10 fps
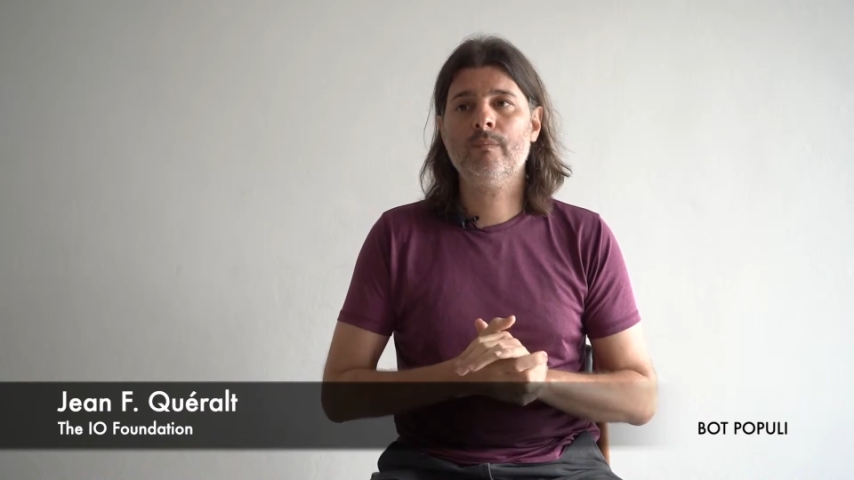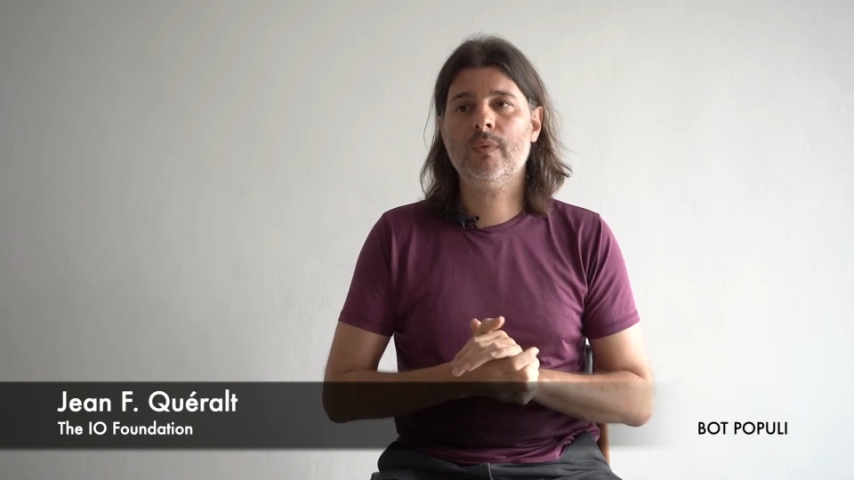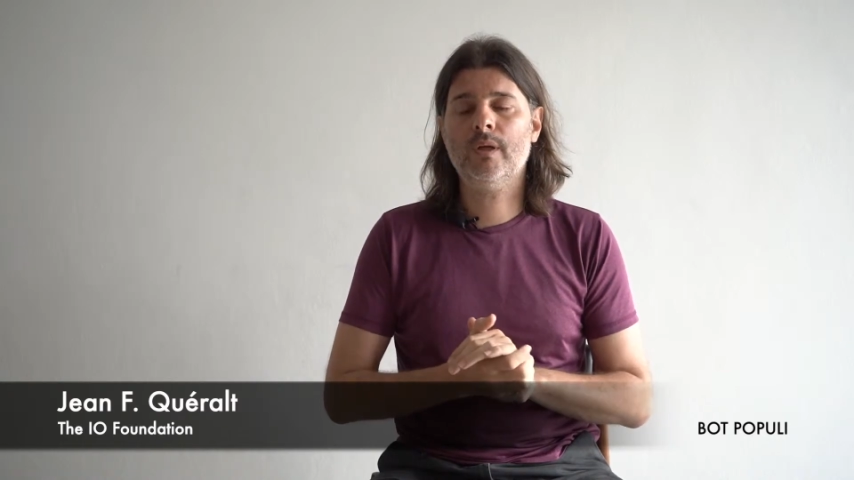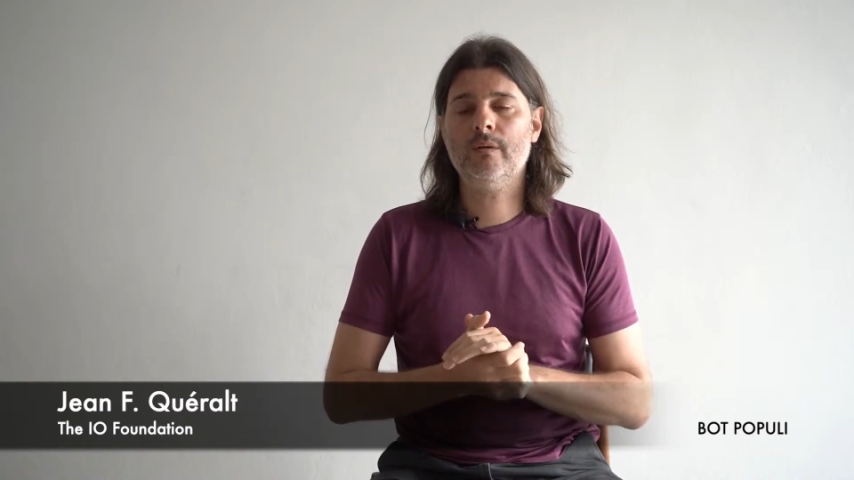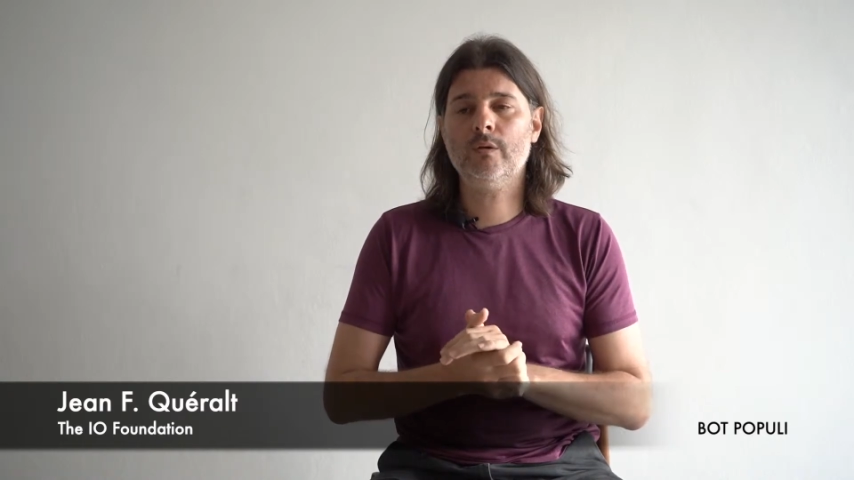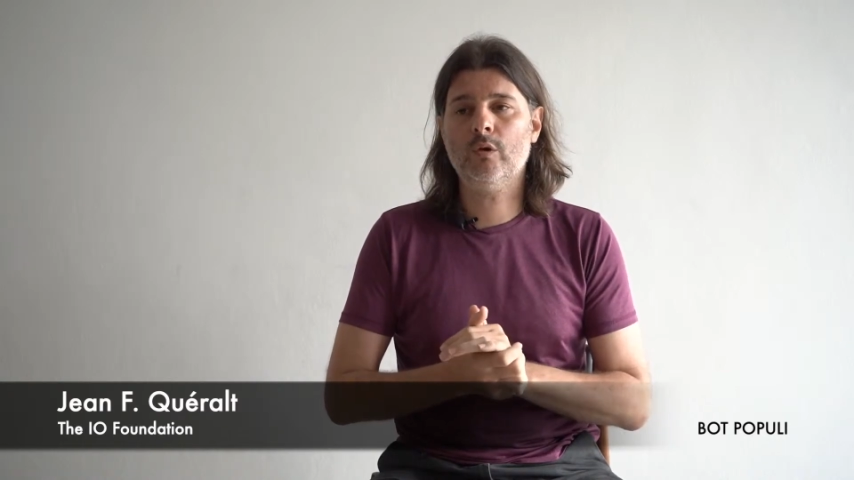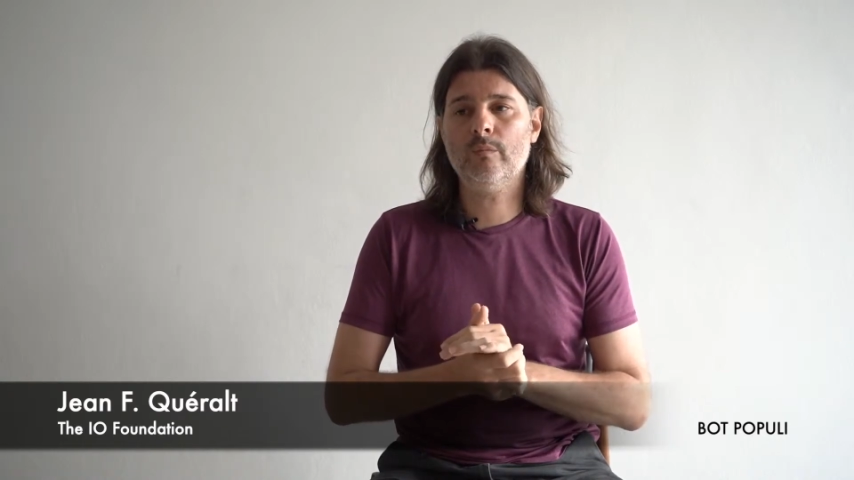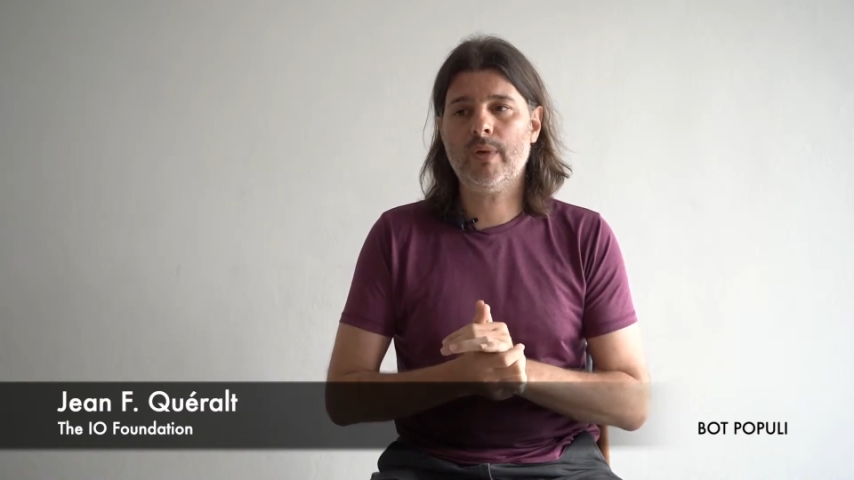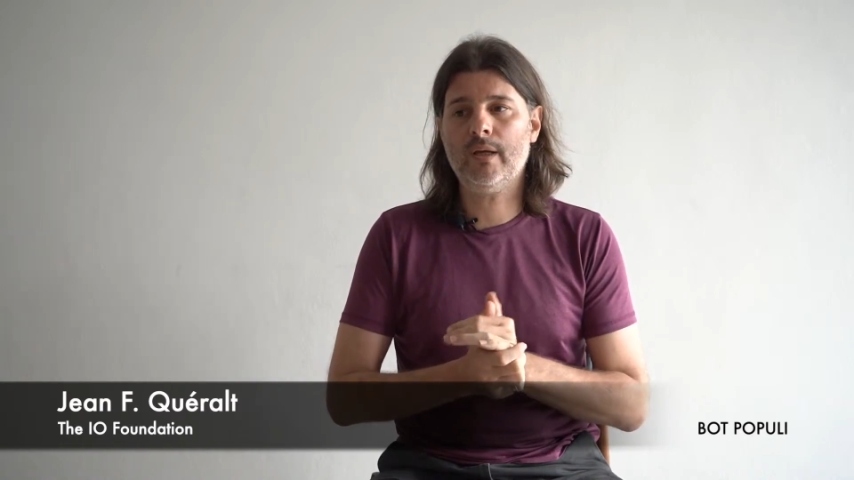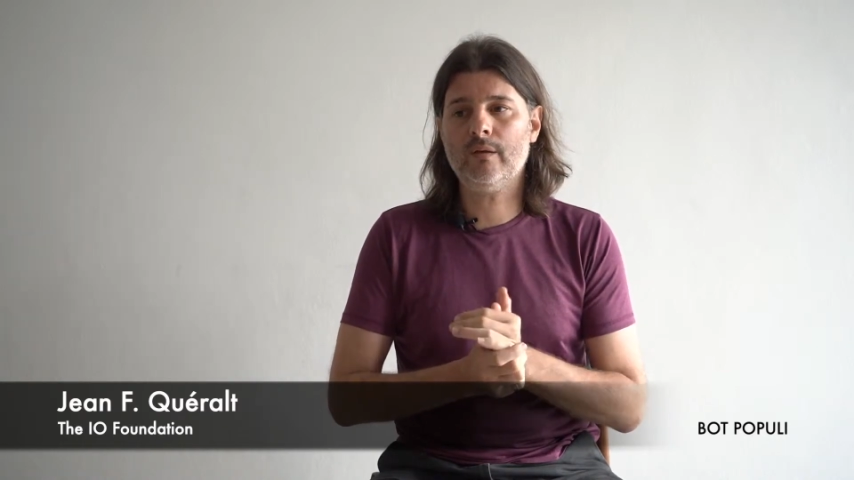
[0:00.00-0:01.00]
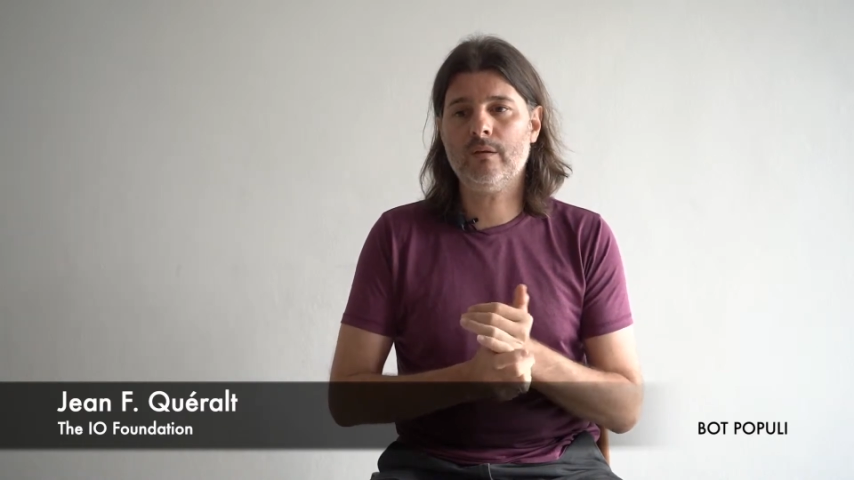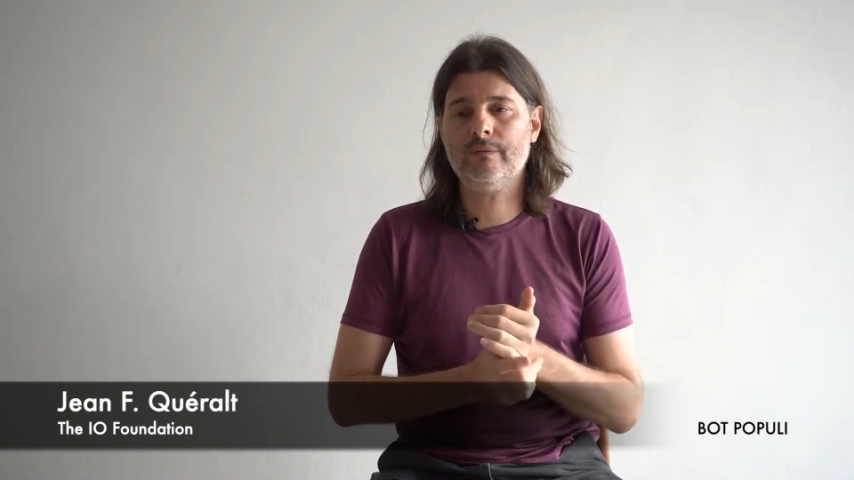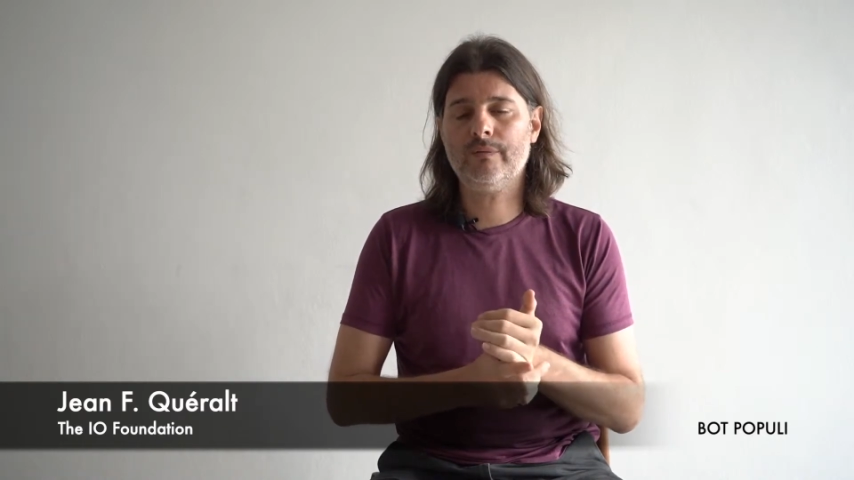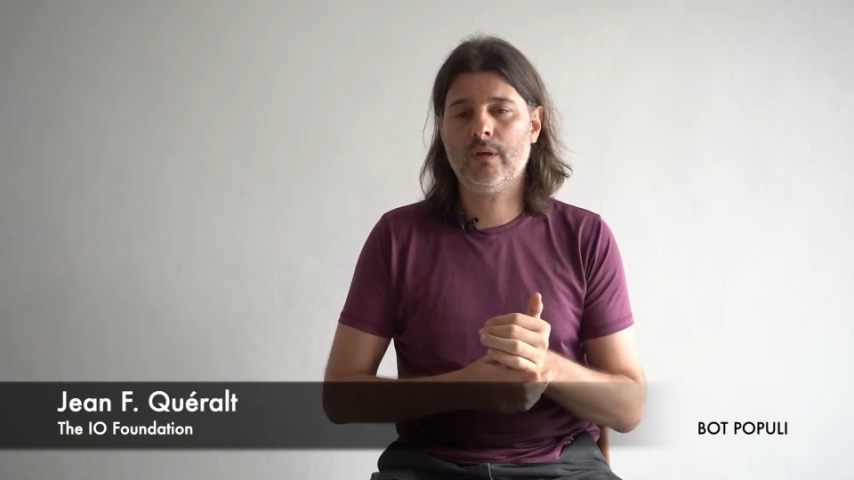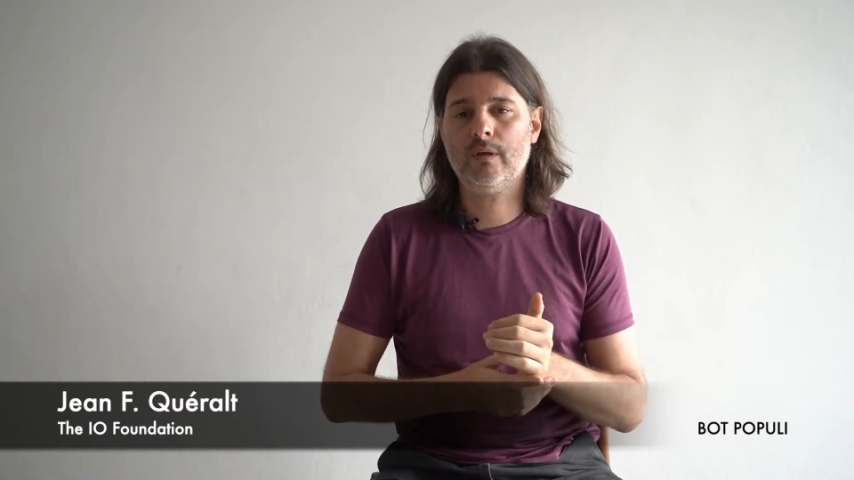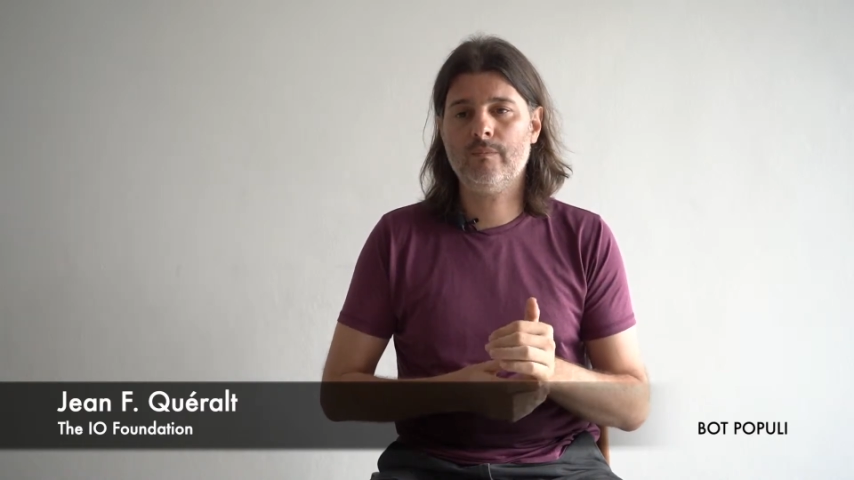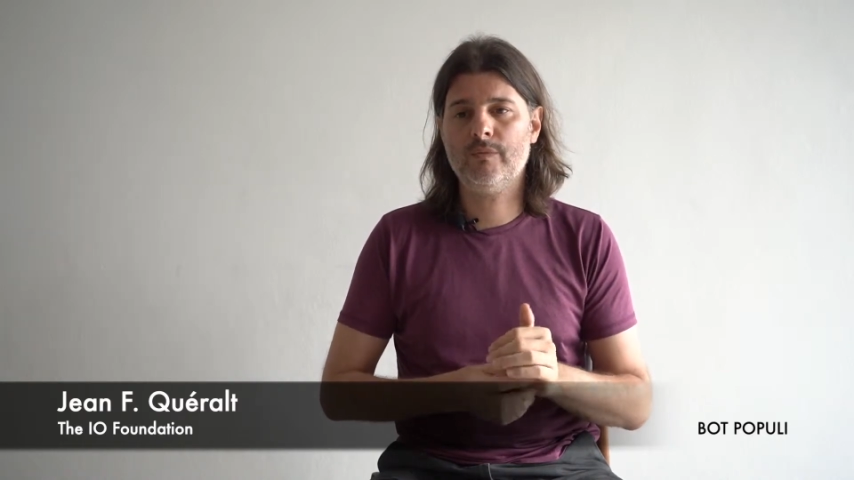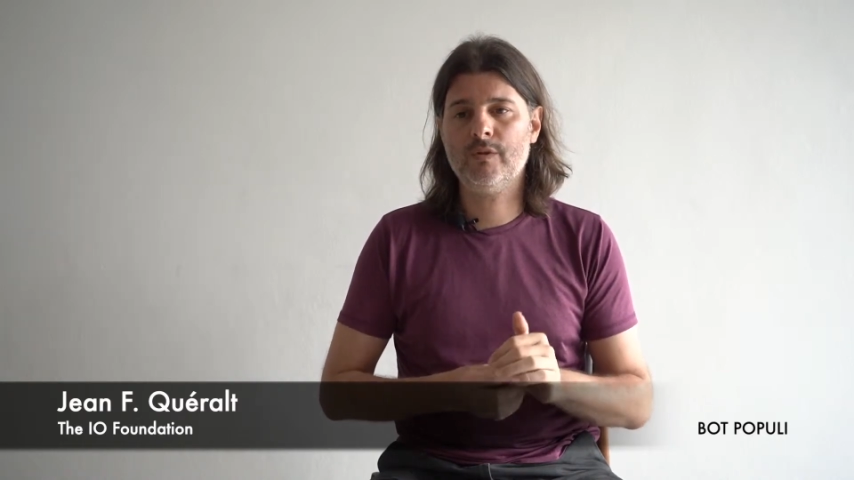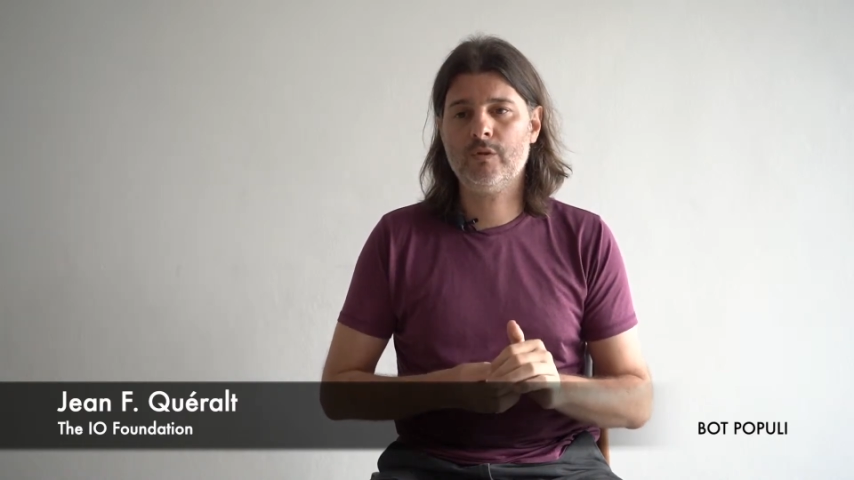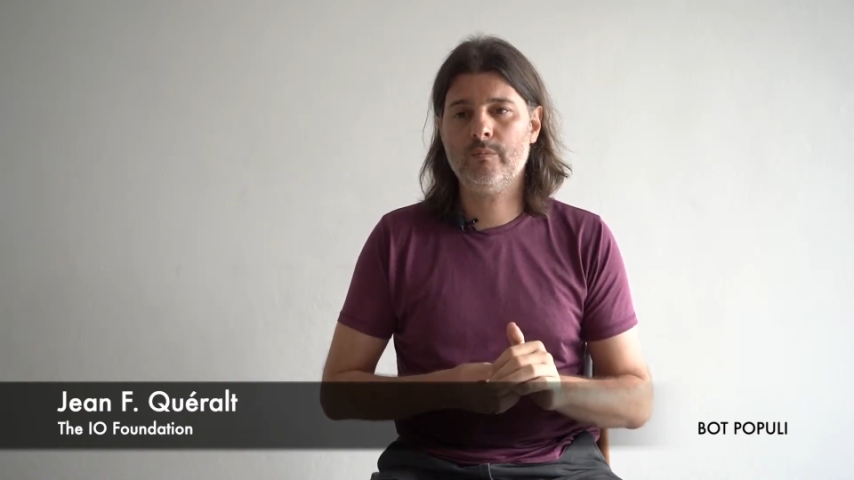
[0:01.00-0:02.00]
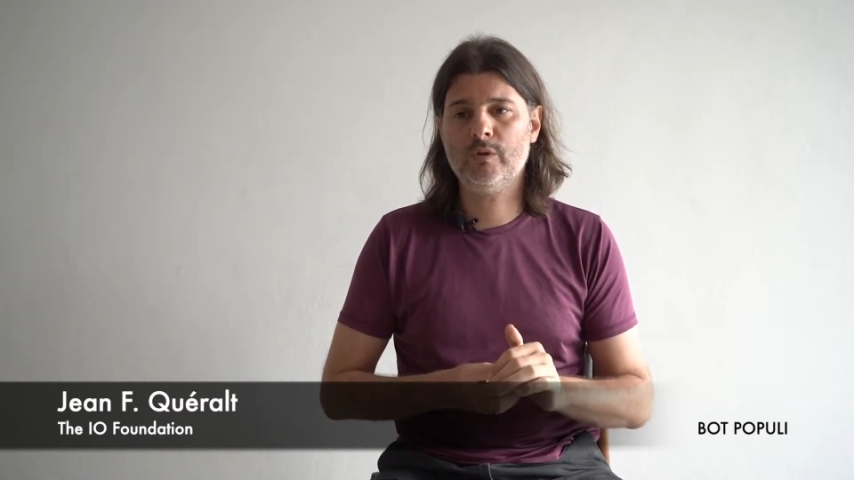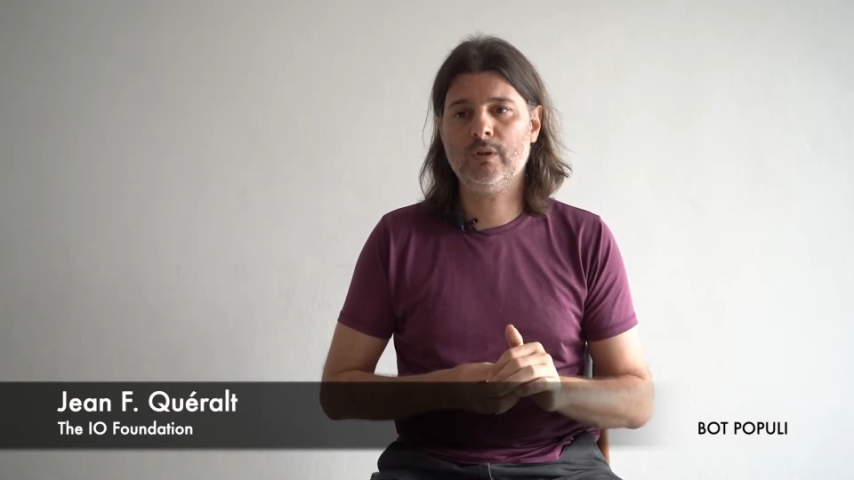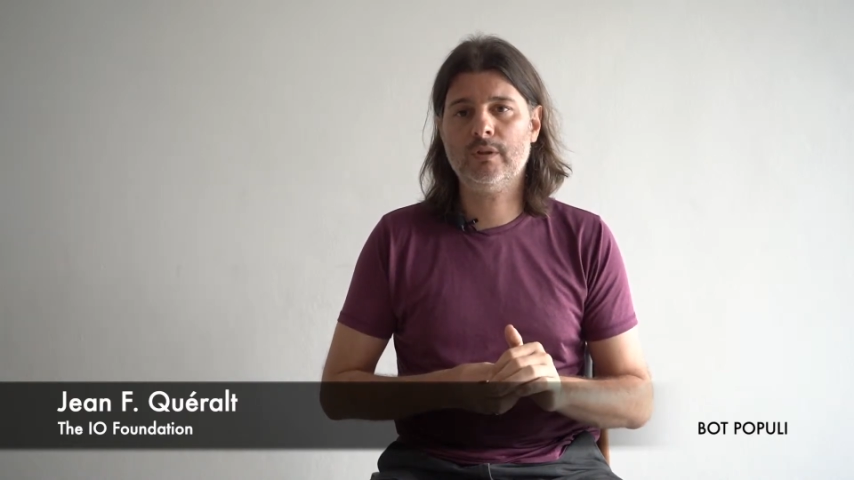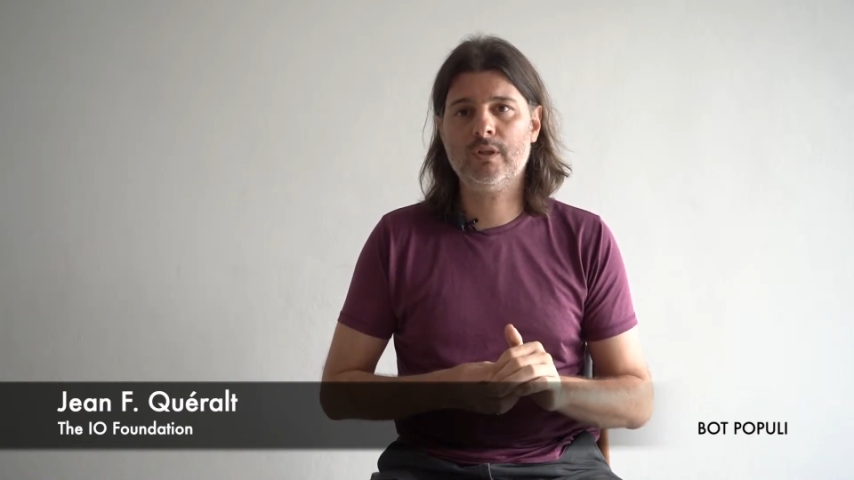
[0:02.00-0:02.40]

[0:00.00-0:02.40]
In the domain of distributed